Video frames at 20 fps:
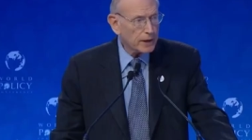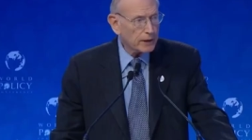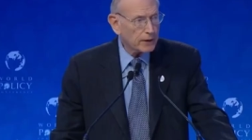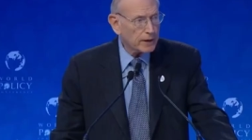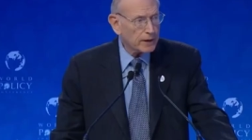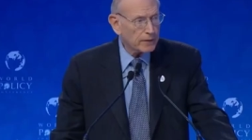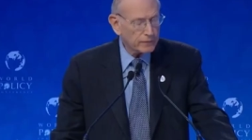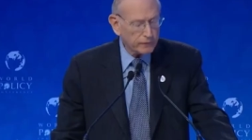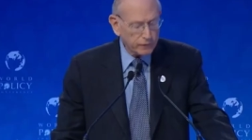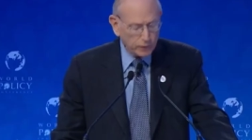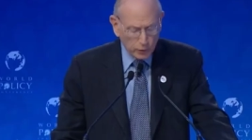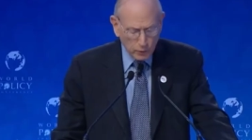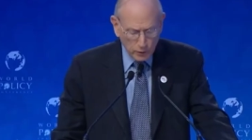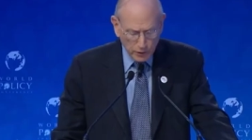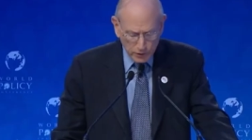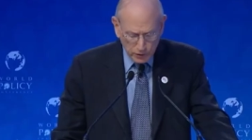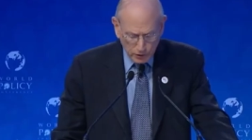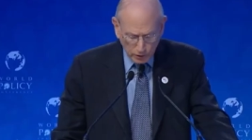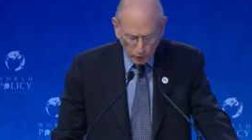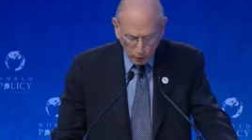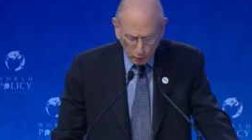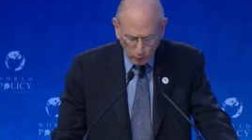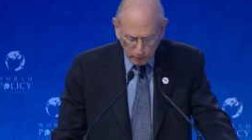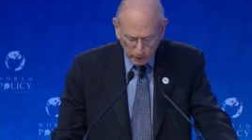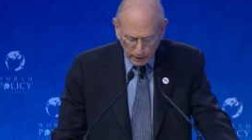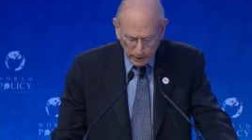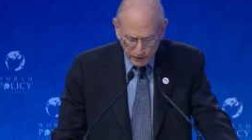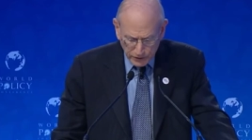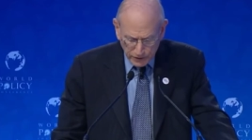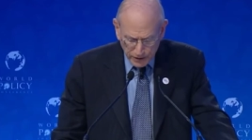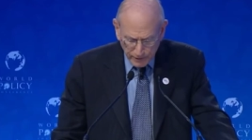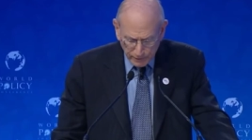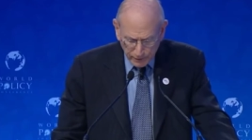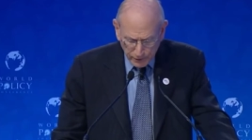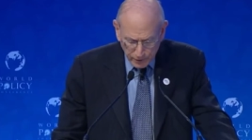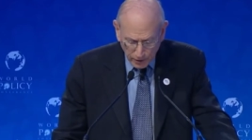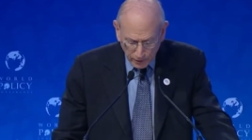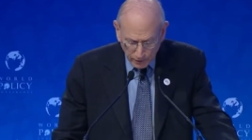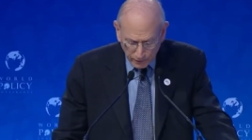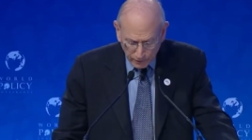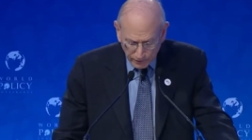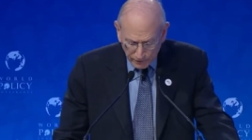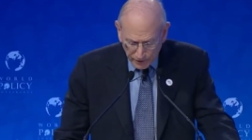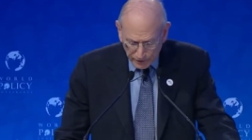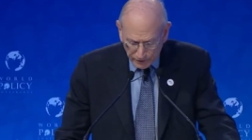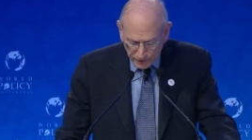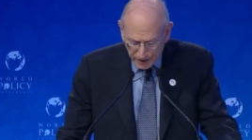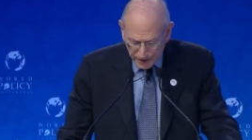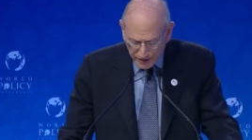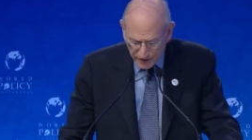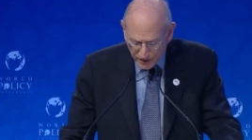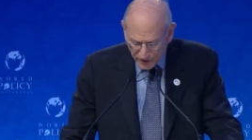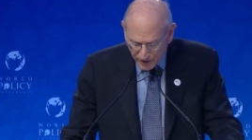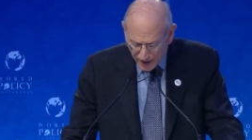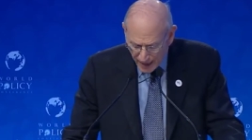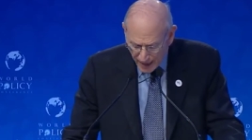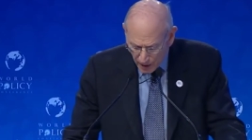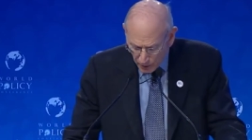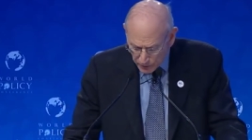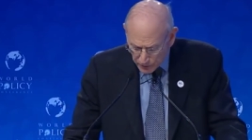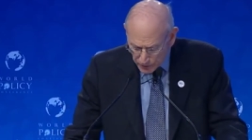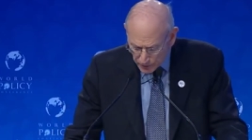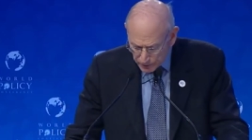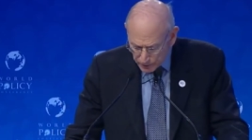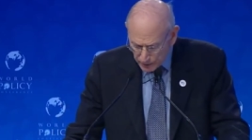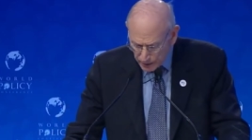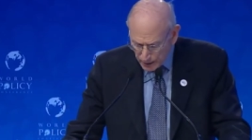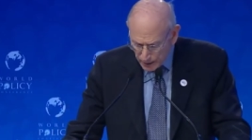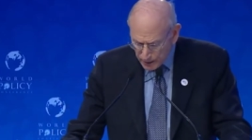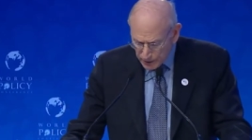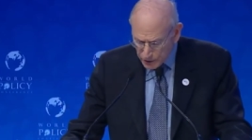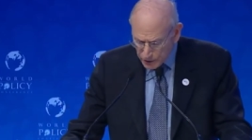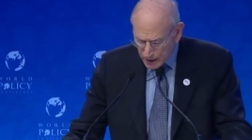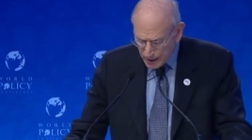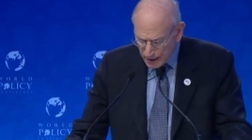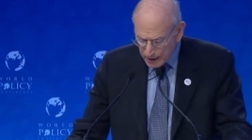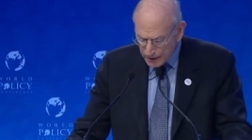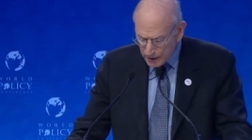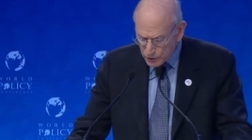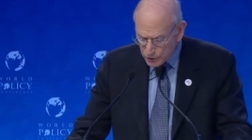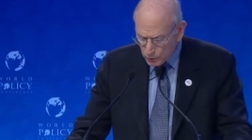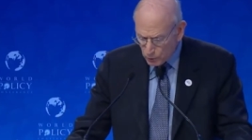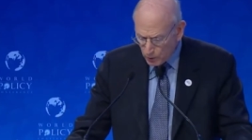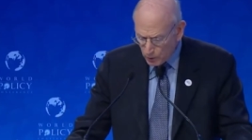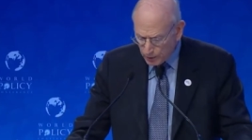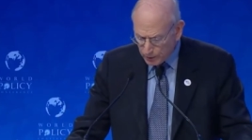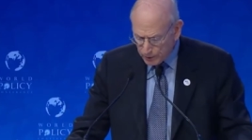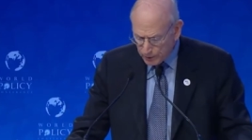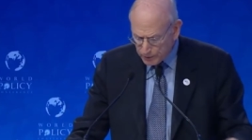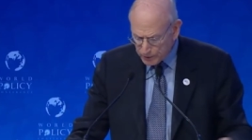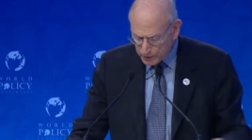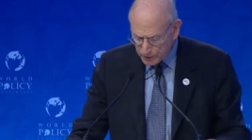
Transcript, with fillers: influence globally. 750,000 Chinese workers in